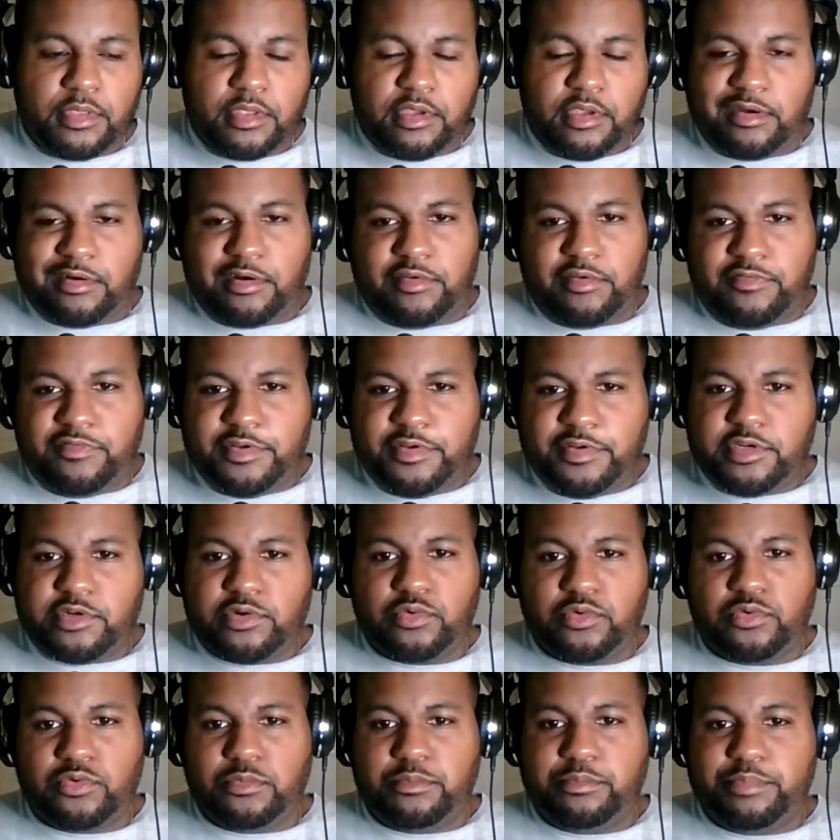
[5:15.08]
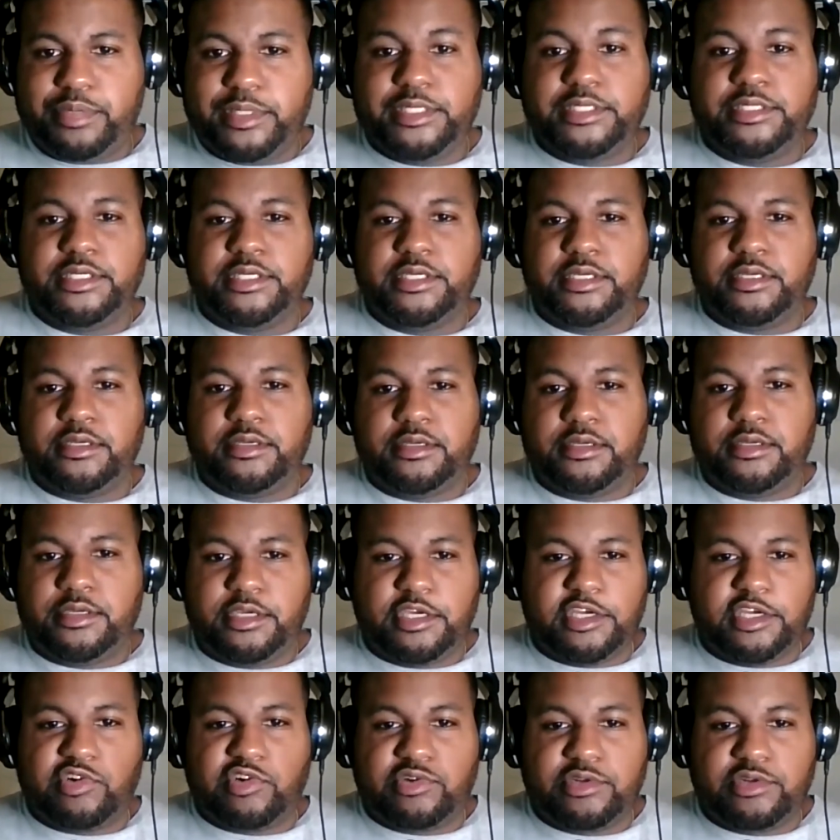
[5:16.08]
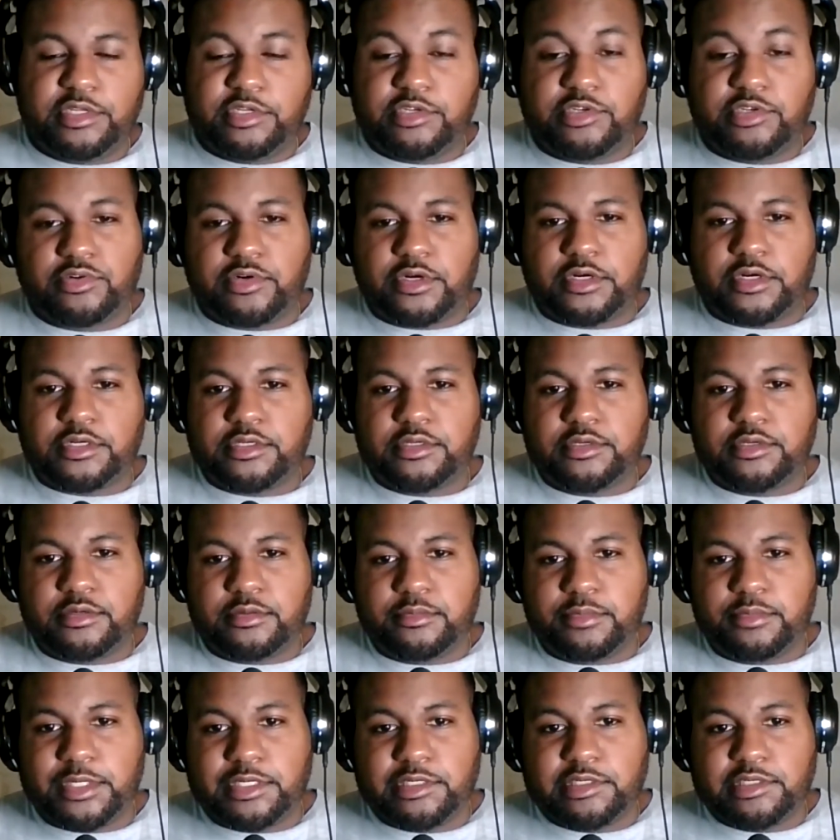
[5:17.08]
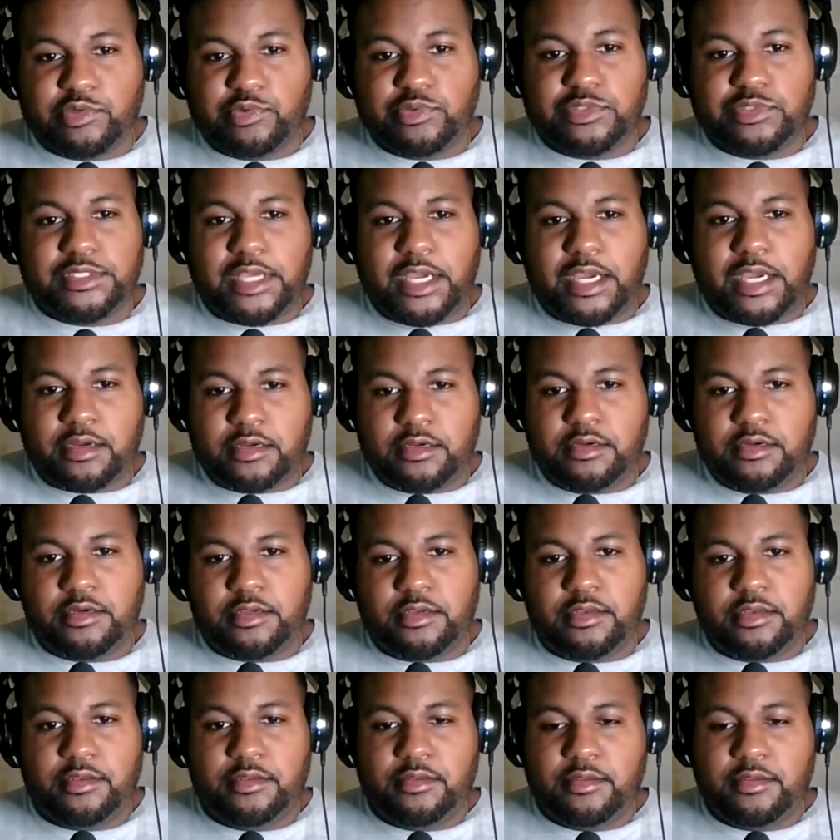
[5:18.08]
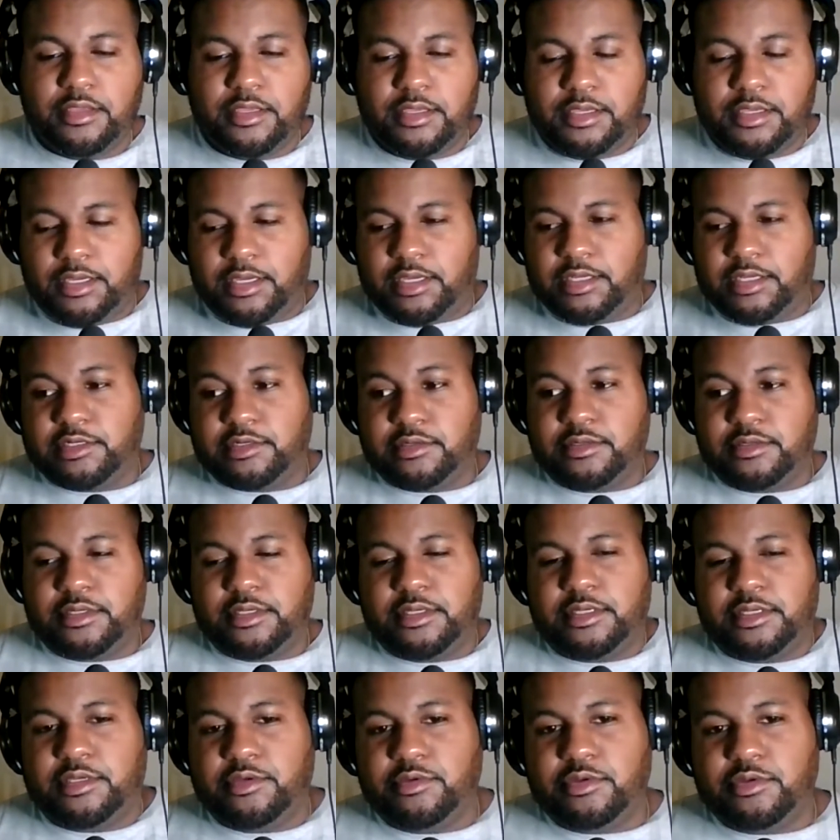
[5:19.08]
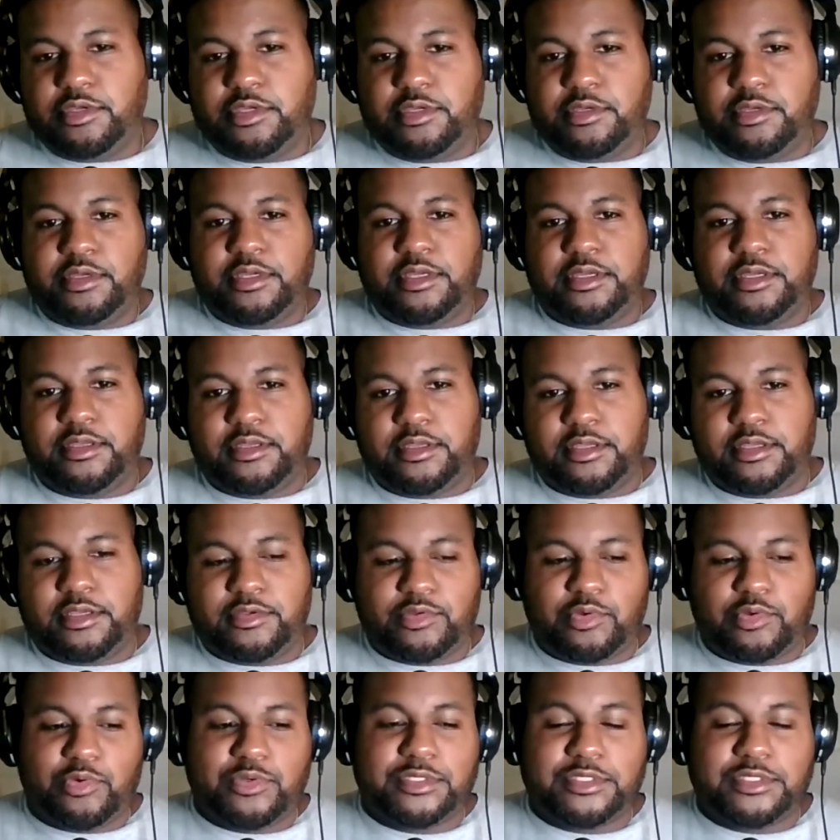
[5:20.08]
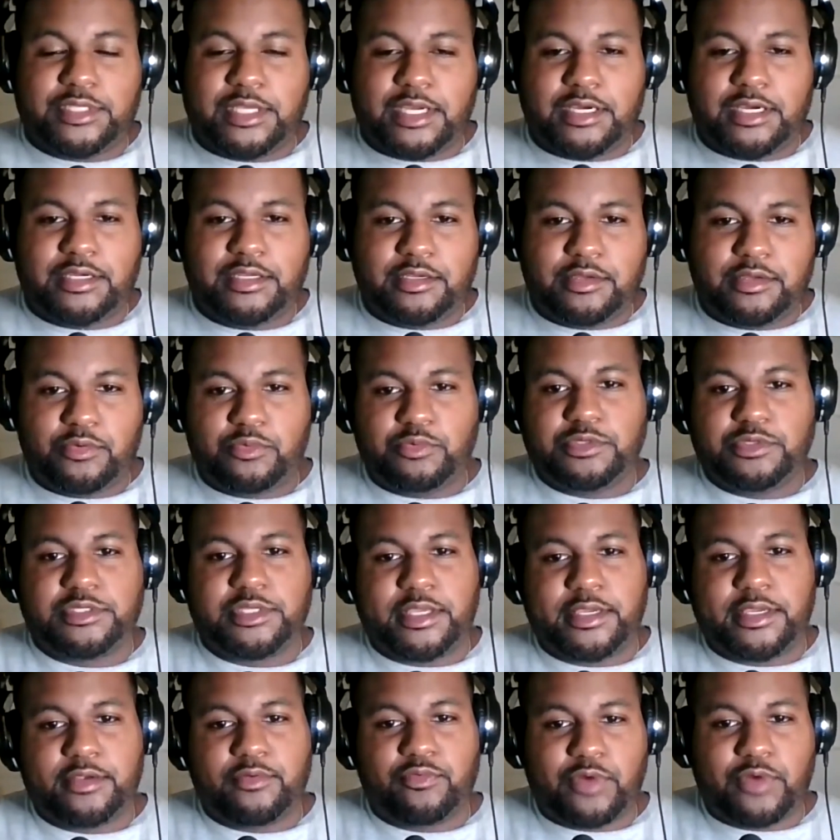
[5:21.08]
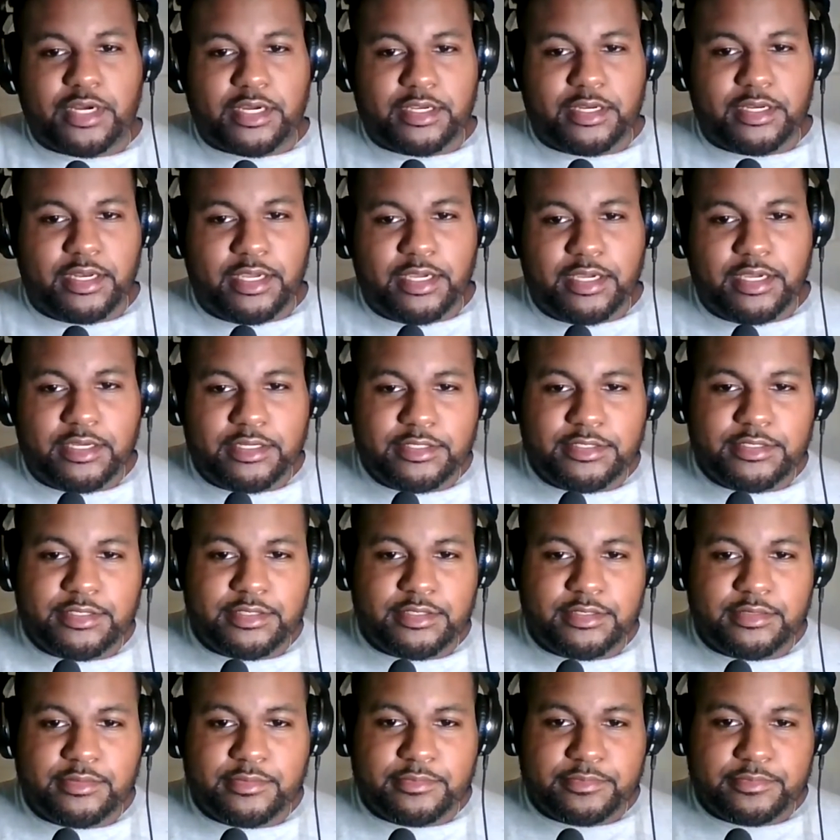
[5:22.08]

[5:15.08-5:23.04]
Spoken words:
unofficial pitching instructor because he was that good, and so his talent was like recognized